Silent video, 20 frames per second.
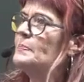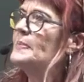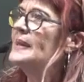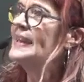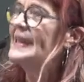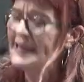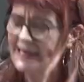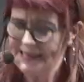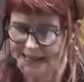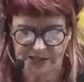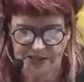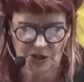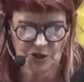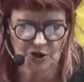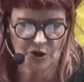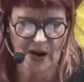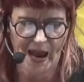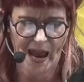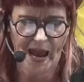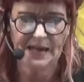means
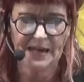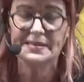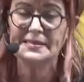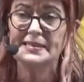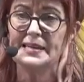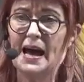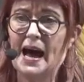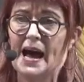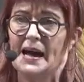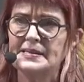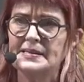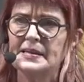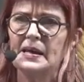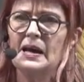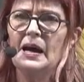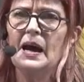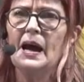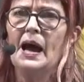to hang tight